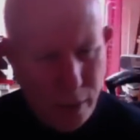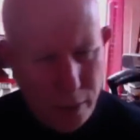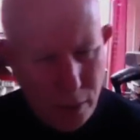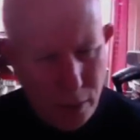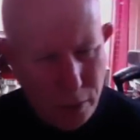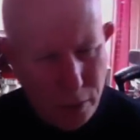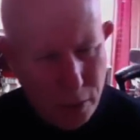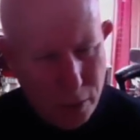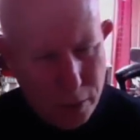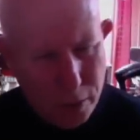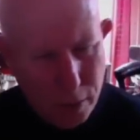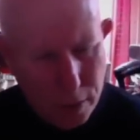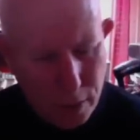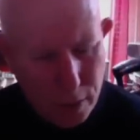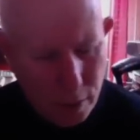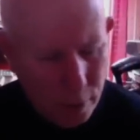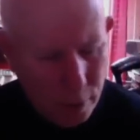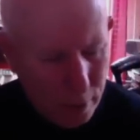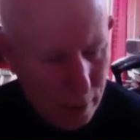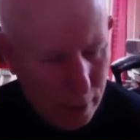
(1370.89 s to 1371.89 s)
you don't do this. I
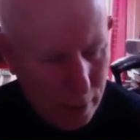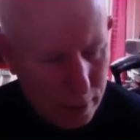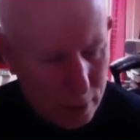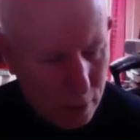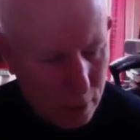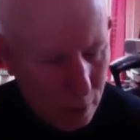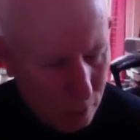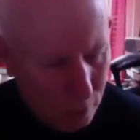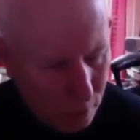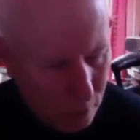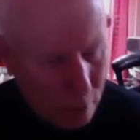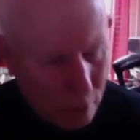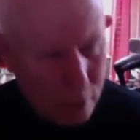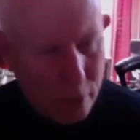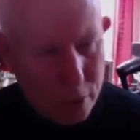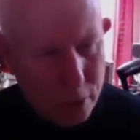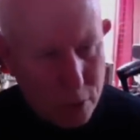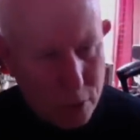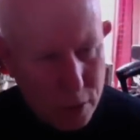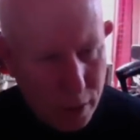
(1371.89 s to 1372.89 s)
said, and I said, no, you don't
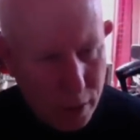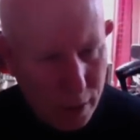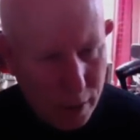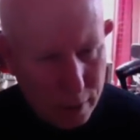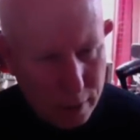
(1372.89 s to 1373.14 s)
understand.